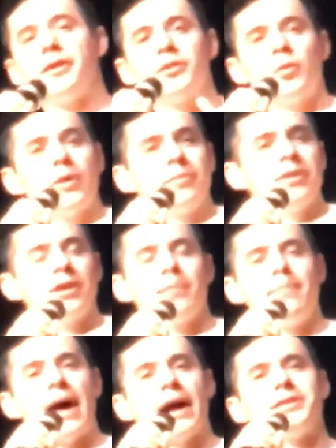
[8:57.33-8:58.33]
I don't know what I'm gonna
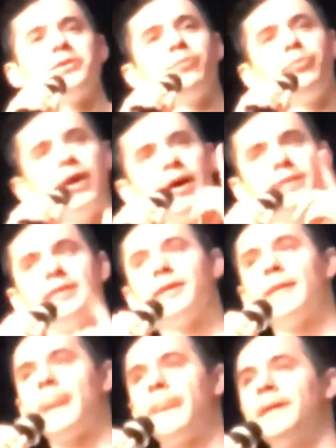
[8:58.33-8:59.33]
come back to,
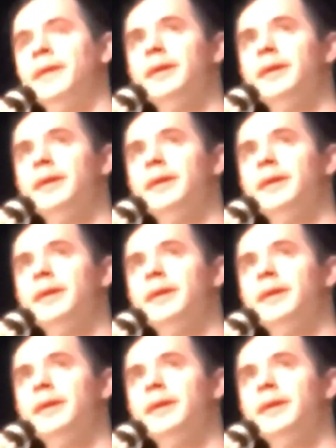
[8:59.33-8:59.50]
but